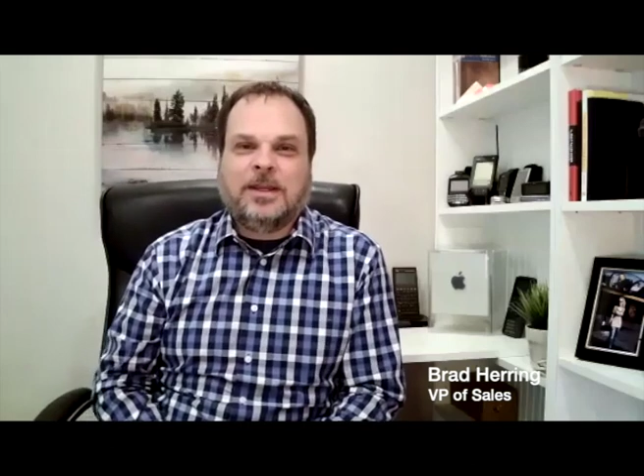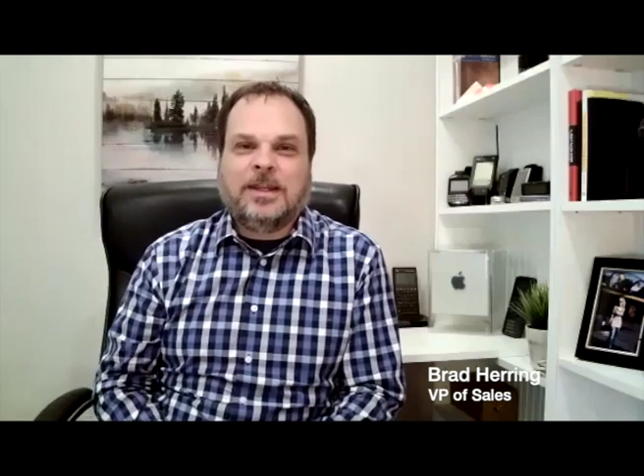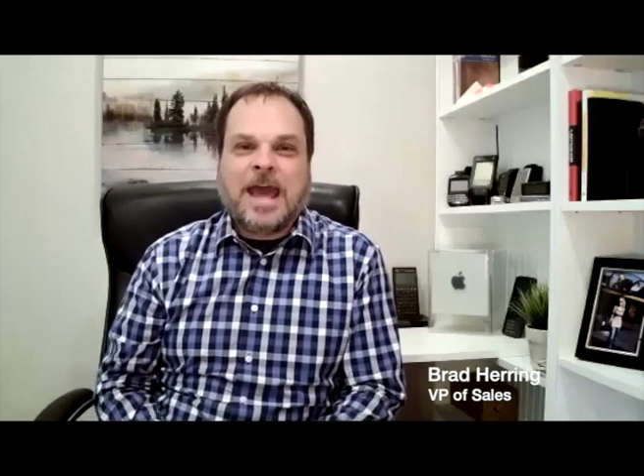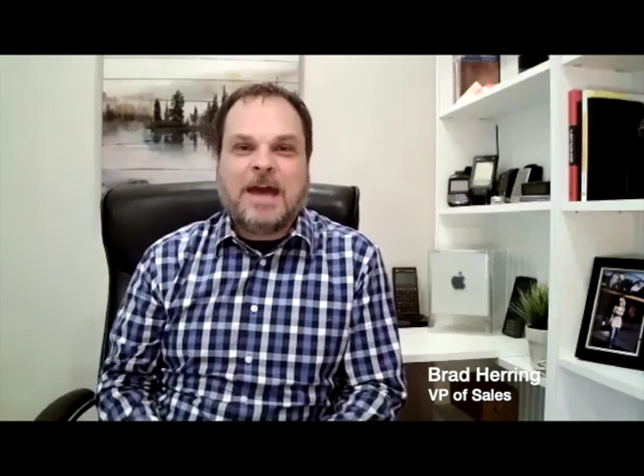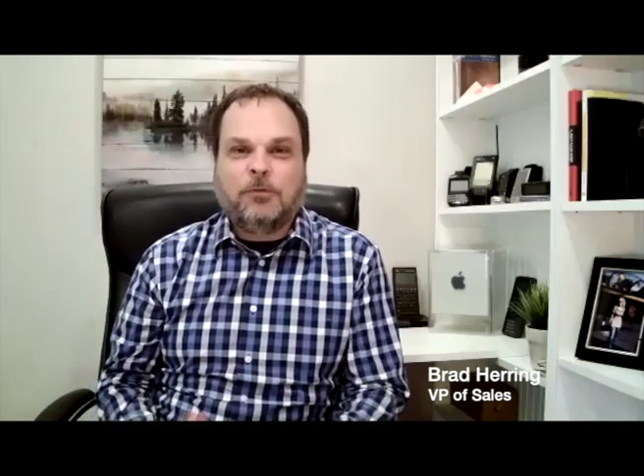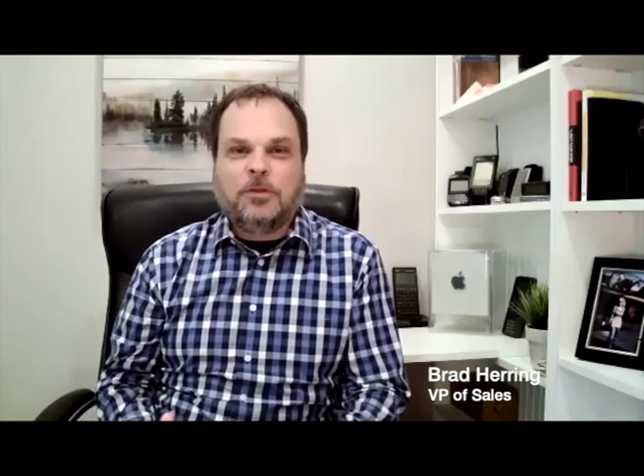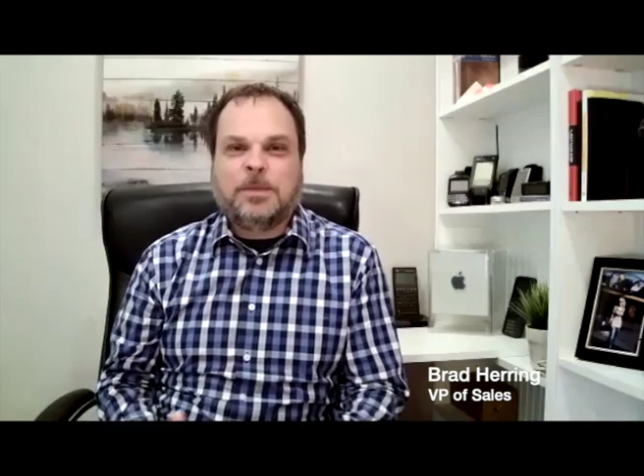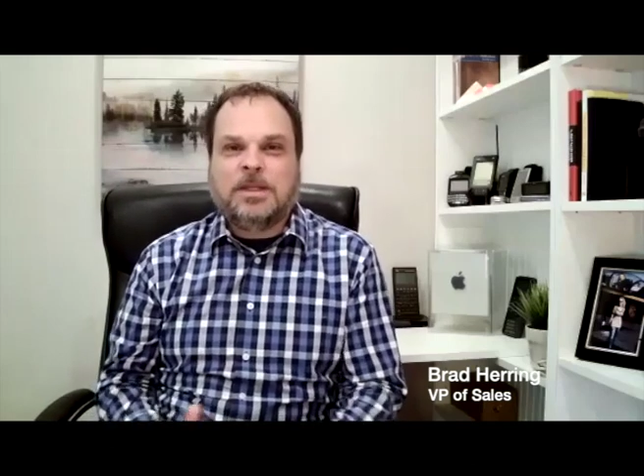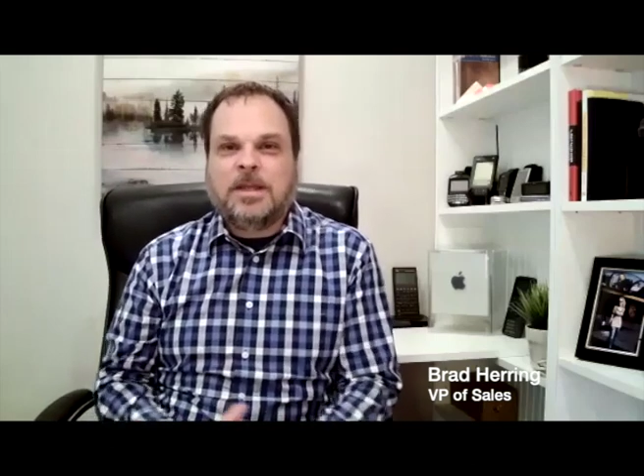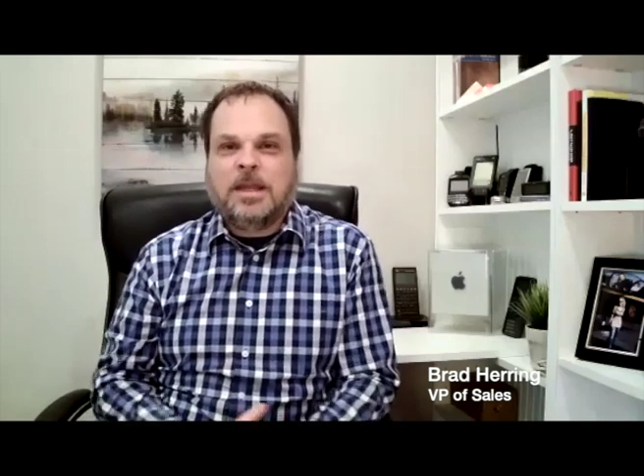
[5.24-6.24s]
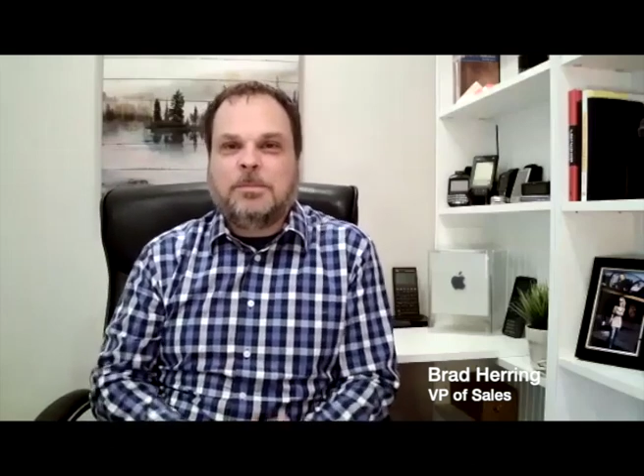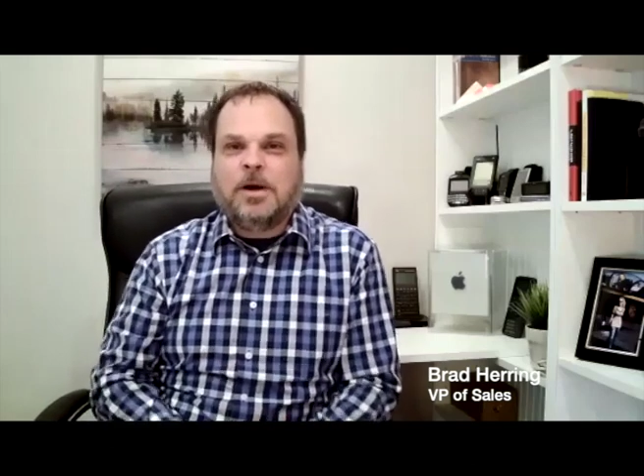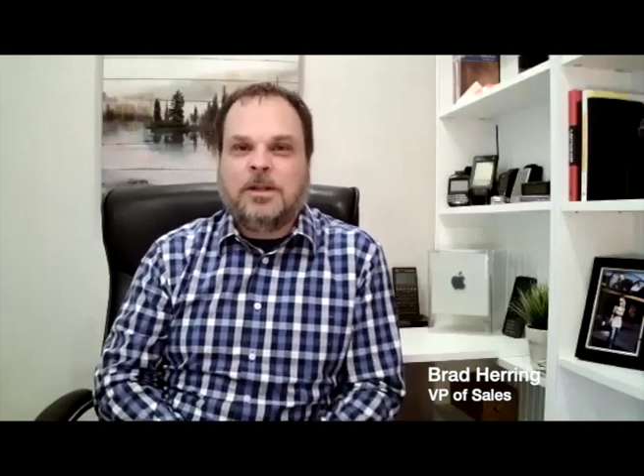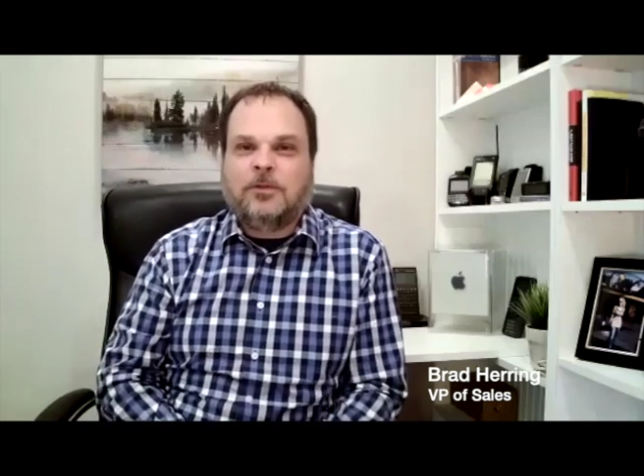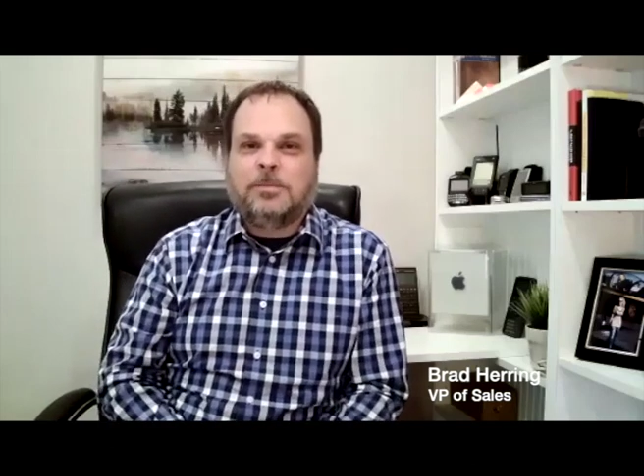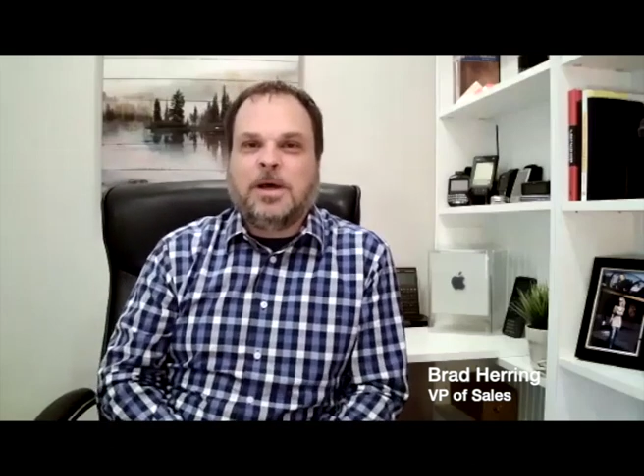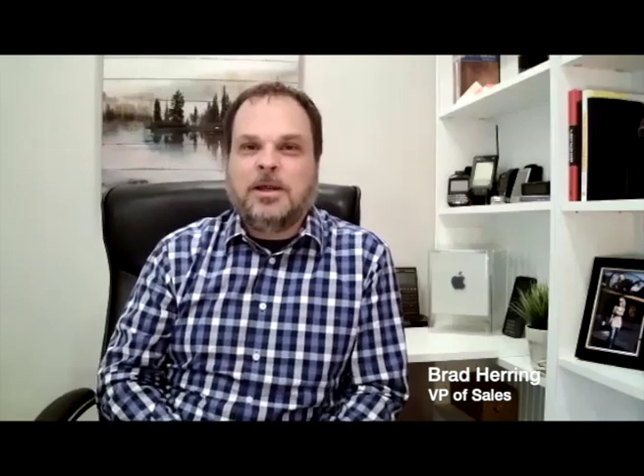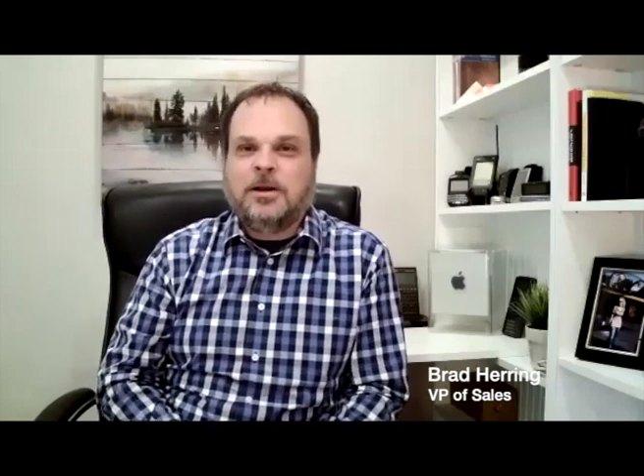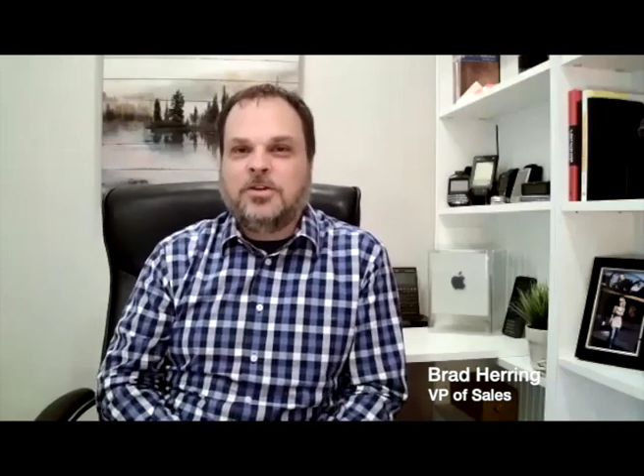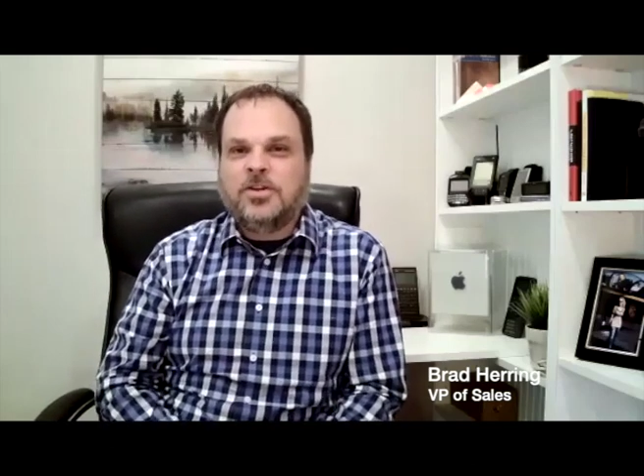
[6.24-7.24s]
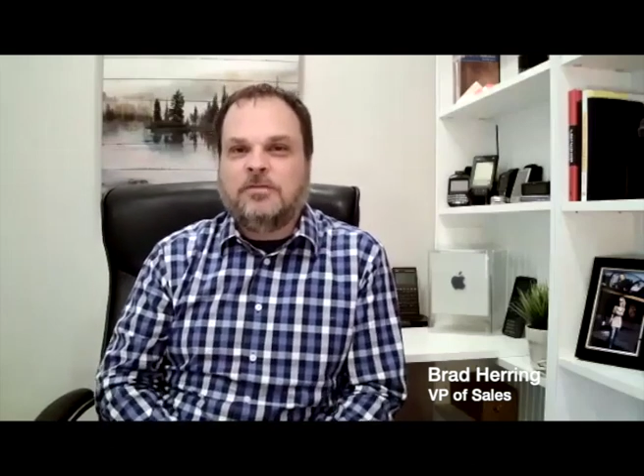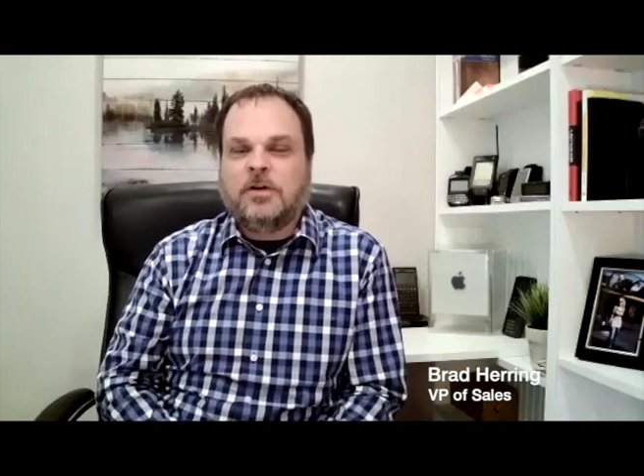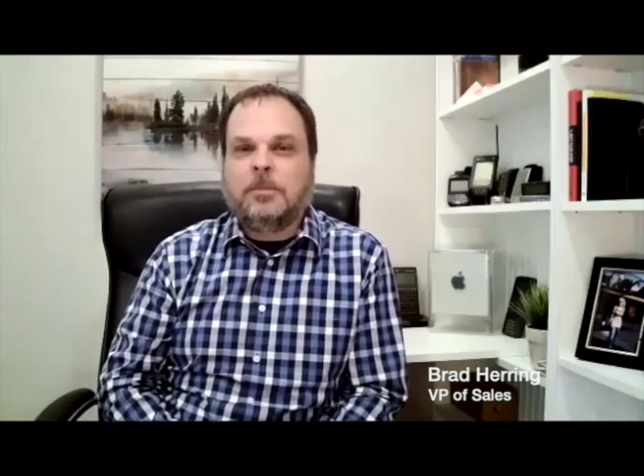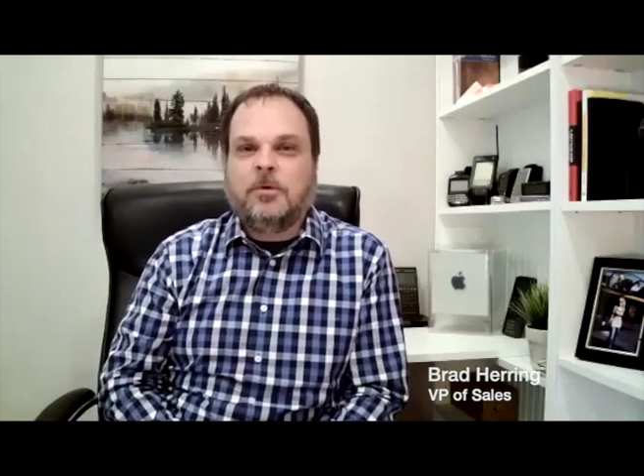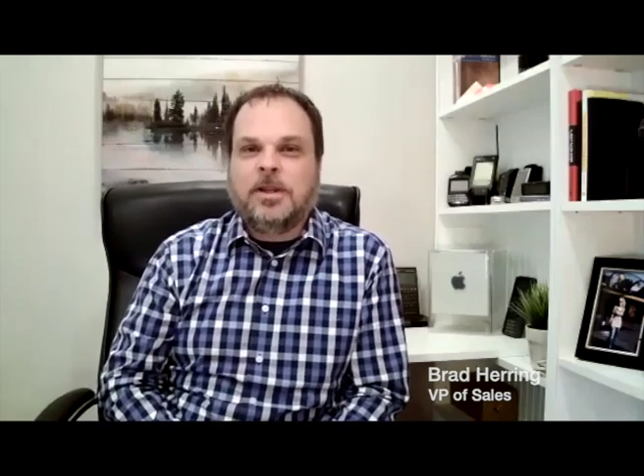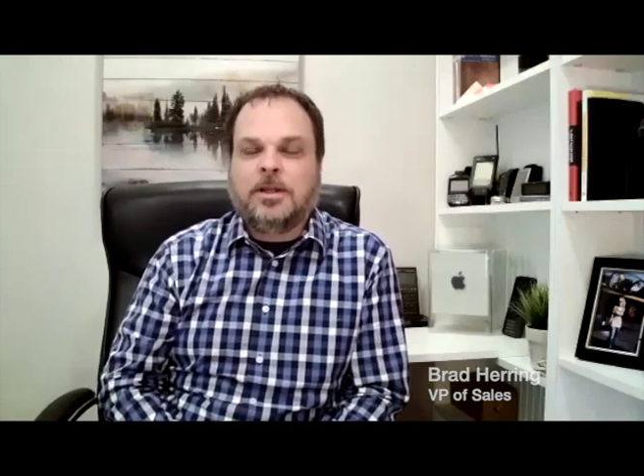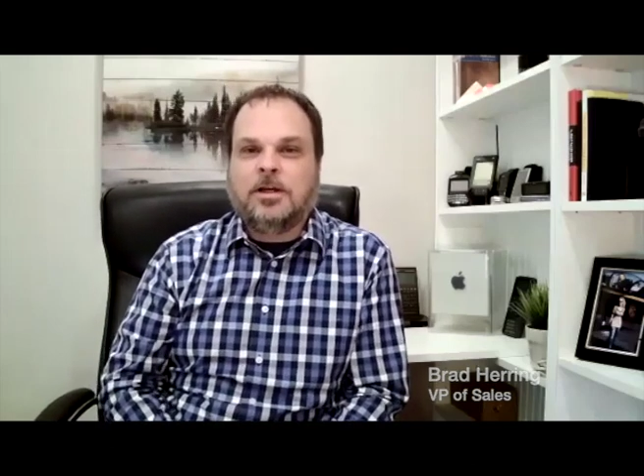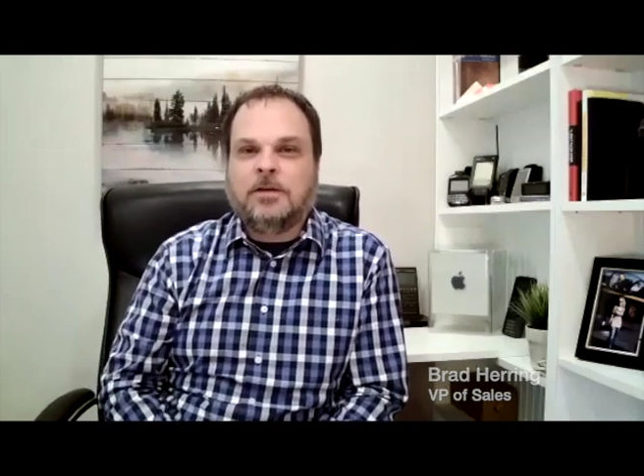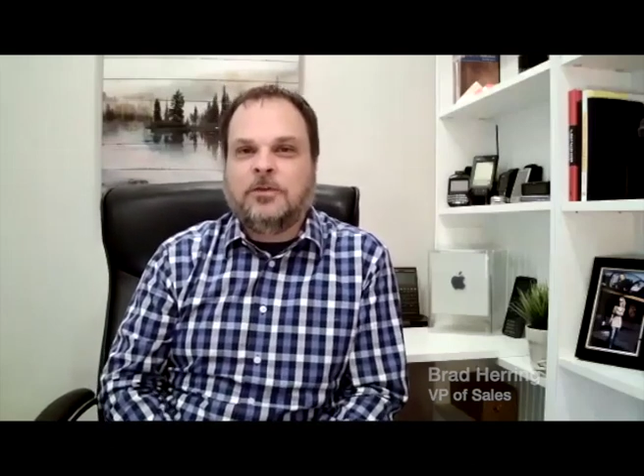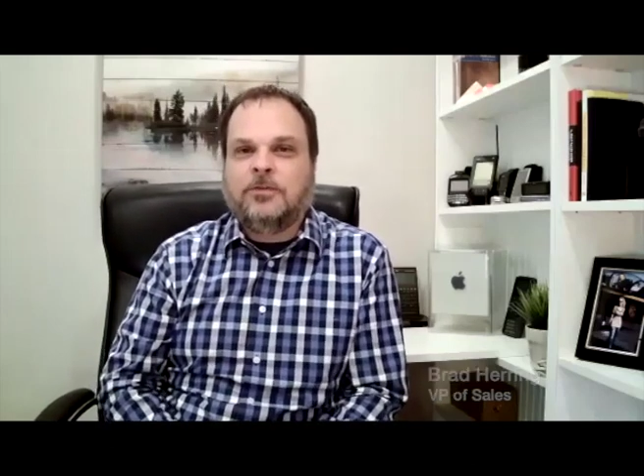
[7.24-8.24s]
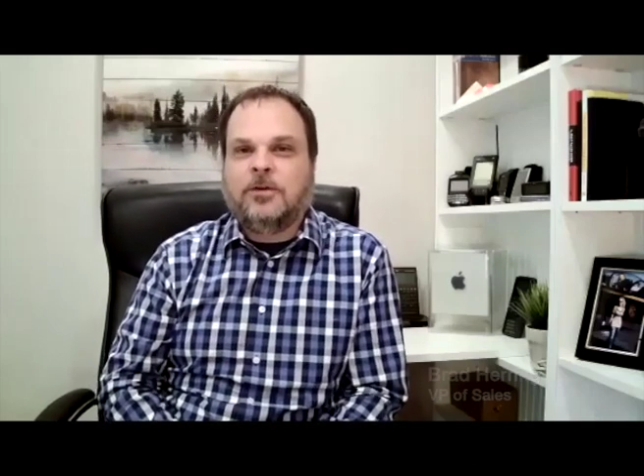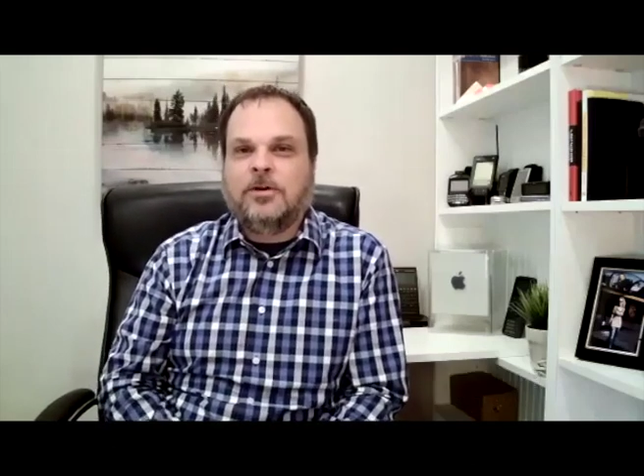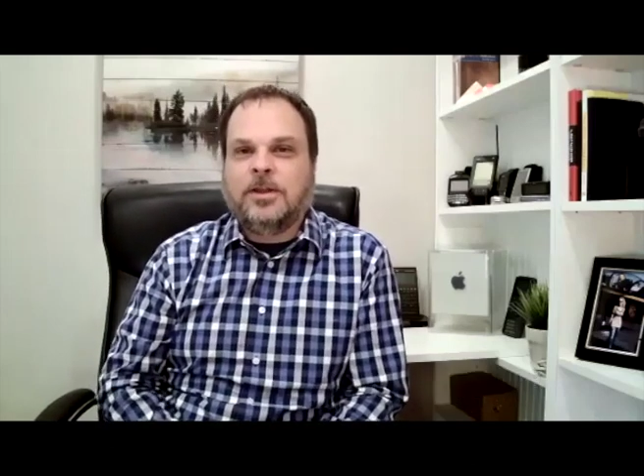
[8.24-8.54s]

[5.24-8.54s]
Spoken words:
to have with me today Bonnie Smyer, our Chief Operating Officer.